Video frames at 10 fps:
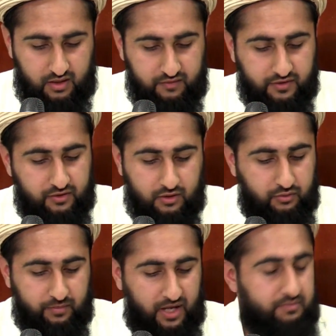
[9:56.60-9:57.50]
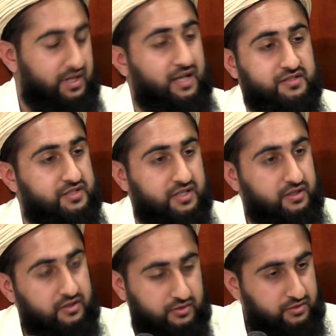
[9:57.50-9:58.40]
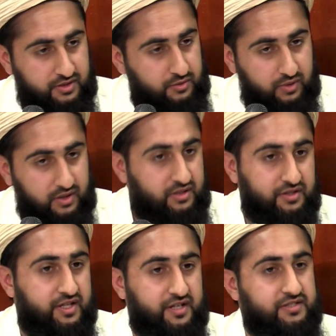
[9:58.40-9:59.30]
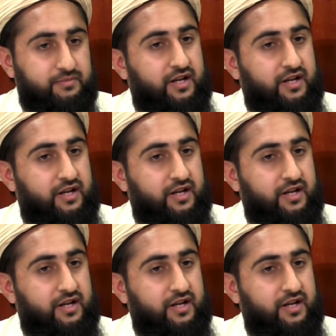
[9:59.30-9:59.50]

even though we might be asking other worldly things,